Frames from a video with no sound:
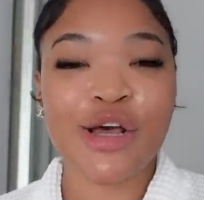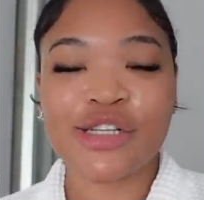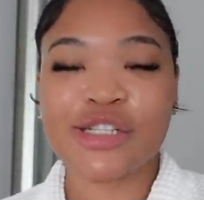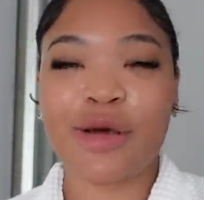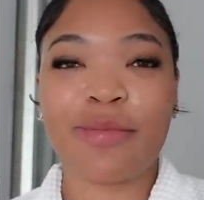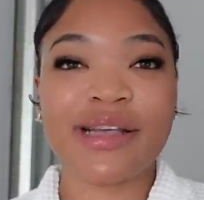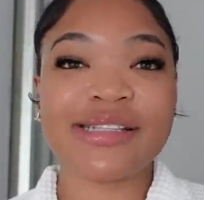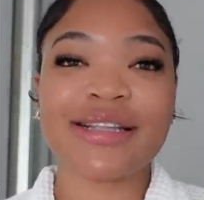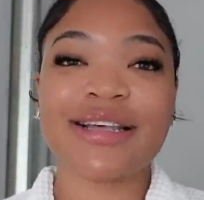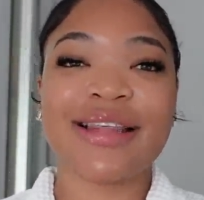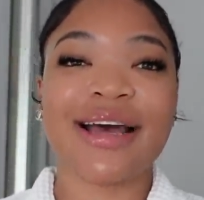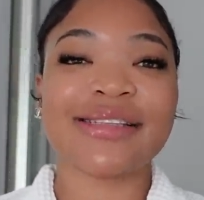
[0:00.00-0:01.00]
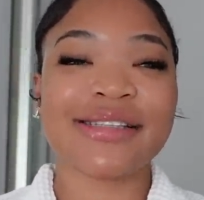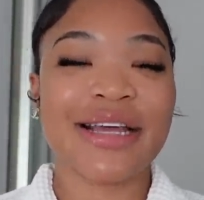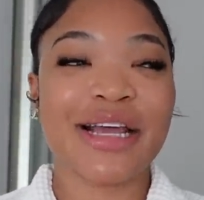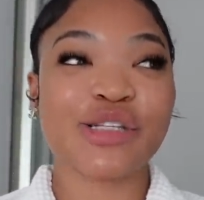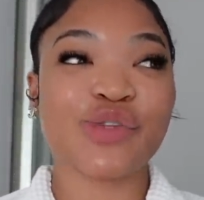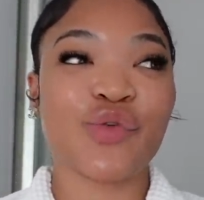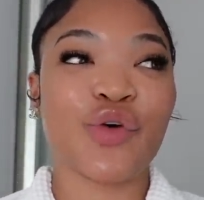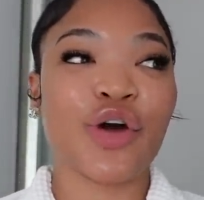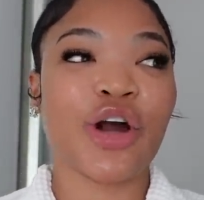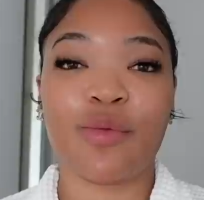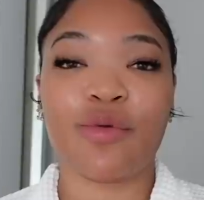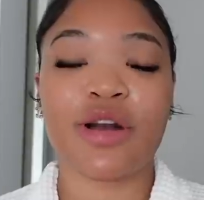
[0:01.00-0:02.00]
So basically that stands
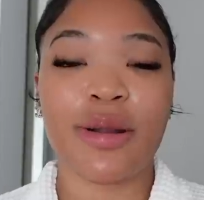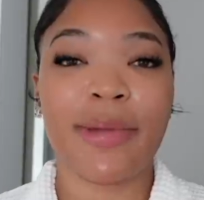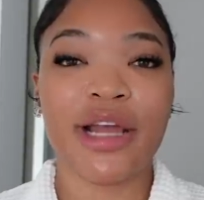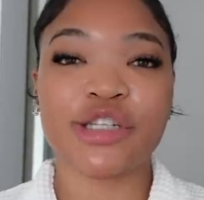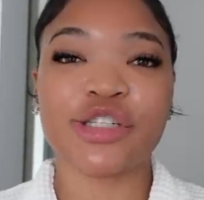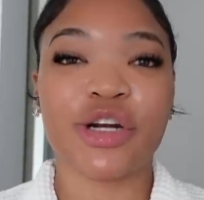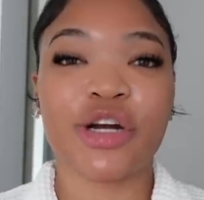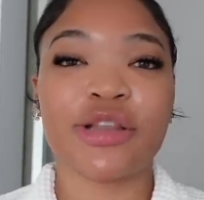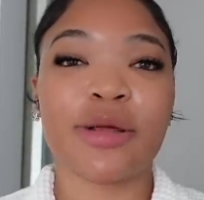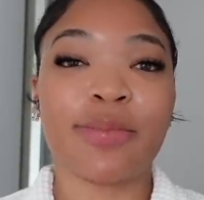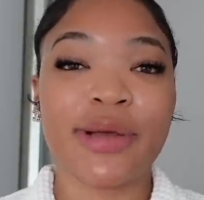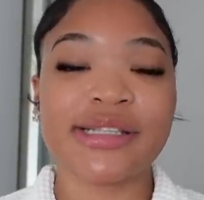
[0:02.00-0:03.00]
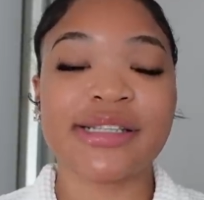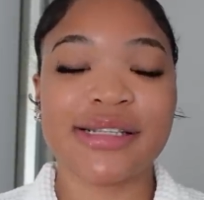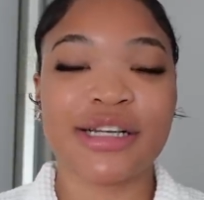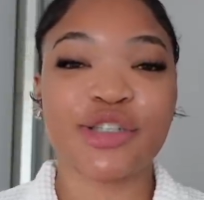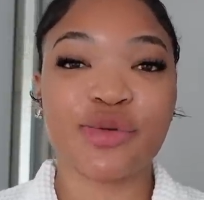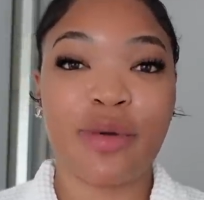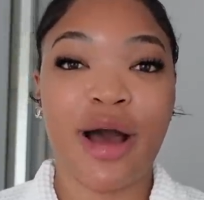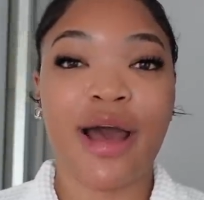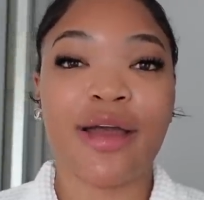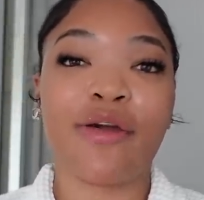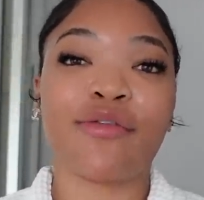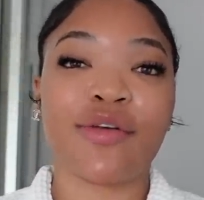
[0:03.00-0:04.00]
for want to make sure the pieces that you
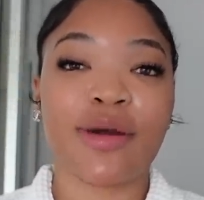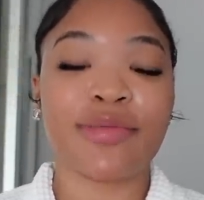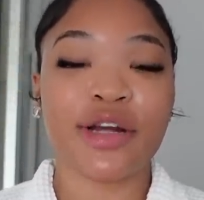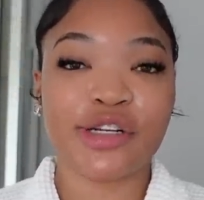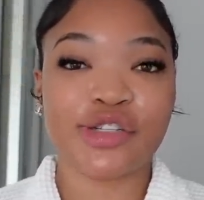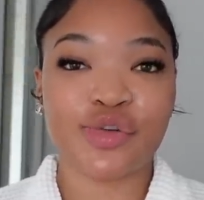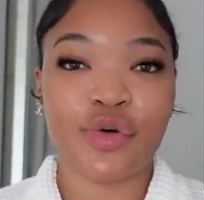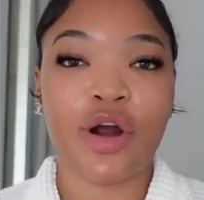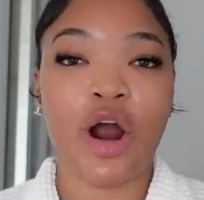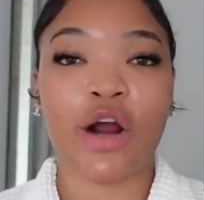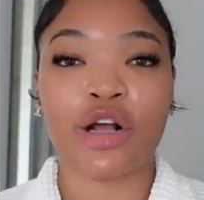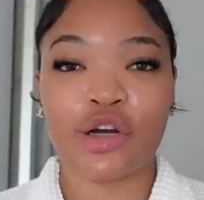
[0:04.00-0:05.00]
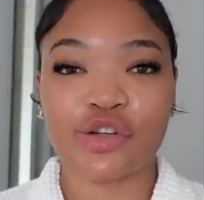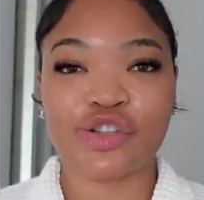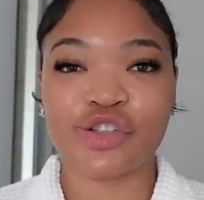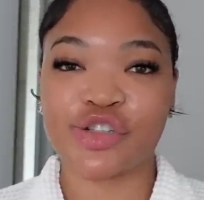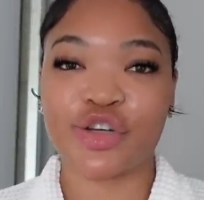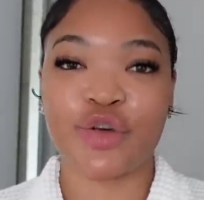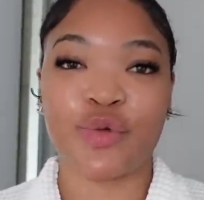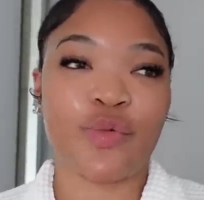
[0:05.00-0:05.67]
buy from their store are closer to you.